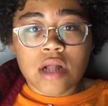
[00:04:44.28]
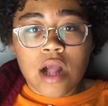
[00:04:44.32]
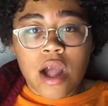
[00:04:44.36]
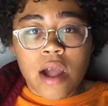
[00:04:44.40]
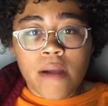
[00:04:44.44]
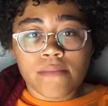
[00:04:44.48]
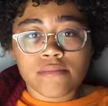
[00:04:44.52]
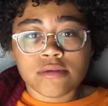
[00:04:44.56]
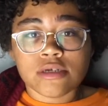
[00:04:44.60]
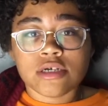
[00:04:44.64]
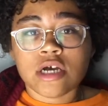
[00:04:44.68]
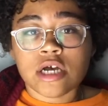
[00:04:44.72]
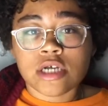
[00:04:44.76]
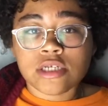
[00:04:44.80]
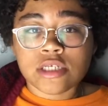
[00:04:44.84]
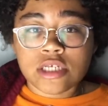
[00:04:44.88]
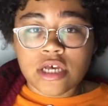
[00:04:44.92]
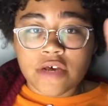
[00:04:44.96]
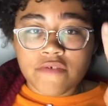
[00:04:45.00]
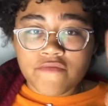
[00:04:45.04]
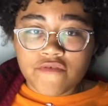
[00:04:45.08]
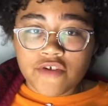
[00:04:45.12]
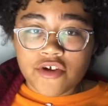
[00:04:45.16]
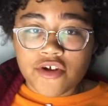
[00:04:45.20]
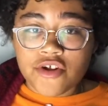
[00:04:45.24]
And because
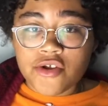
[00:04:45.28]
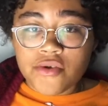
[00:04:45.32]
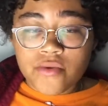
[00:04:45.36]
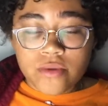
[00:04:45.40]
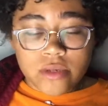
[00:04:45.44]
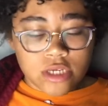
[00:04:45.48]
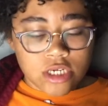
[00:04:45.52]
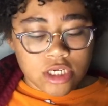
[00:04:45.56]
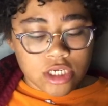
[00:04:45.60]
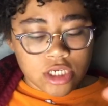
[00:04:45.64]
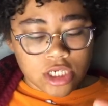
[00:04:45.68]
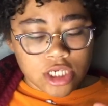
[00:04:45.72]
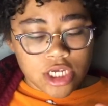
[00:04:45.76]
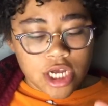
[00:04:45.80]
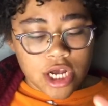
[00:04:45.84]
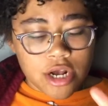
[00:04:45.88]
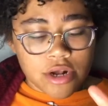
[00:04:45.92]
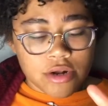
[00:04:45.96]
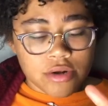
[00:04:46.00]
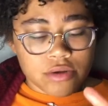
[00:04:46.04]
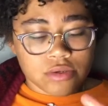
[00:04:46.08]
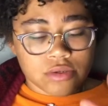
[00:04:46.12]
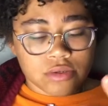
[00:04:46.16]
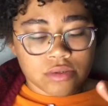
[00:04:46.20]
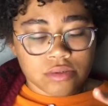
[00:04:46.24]
if you're new to this
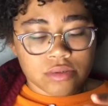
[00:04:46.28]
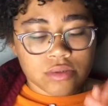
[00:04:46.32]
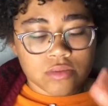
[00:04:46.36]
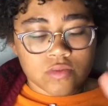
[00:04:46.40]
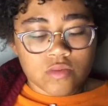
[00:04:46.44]
channel,